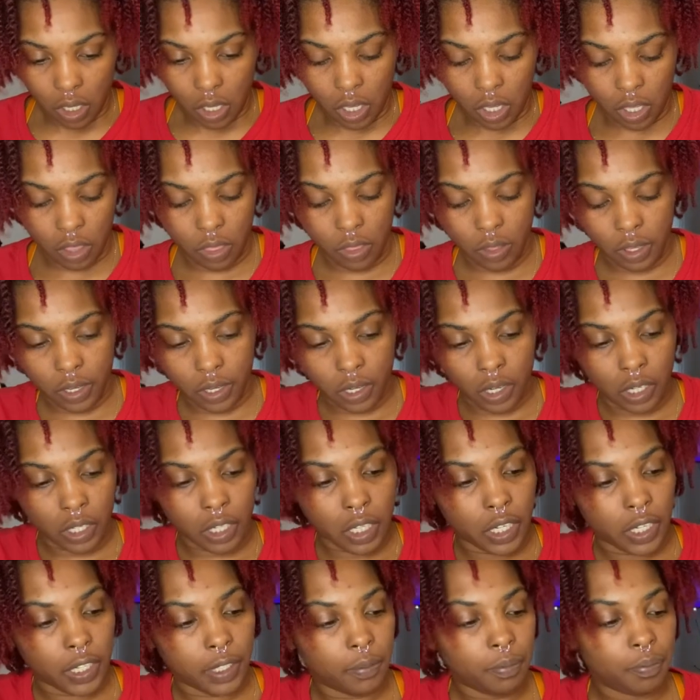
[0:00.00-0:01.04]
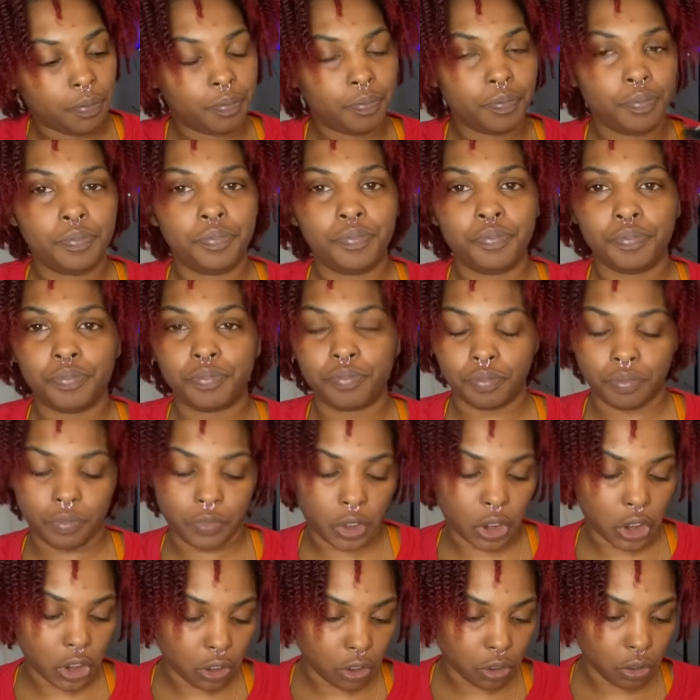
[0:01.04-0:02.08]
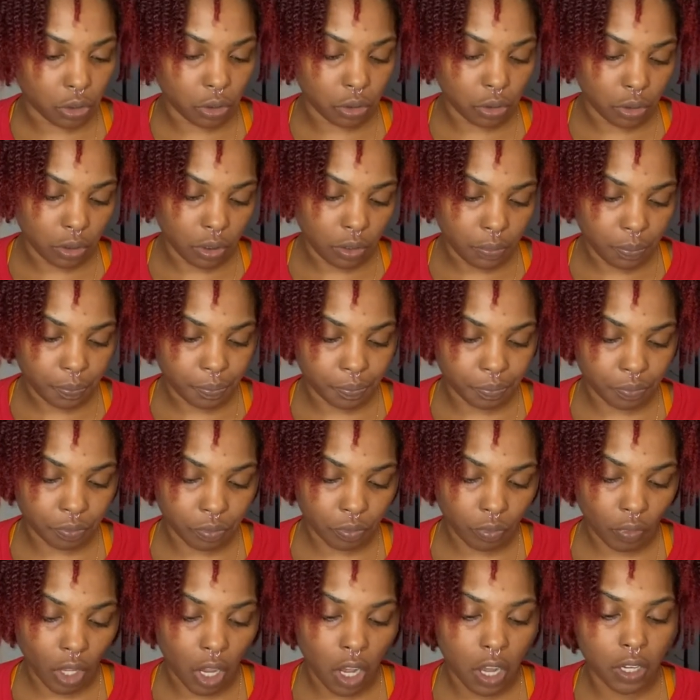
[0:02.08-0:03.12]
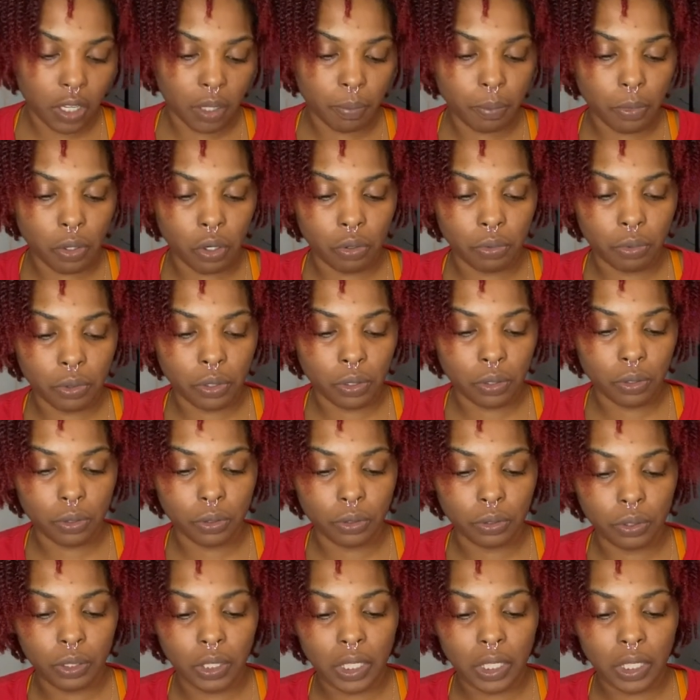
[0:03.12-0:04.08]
And then I got 2 automotive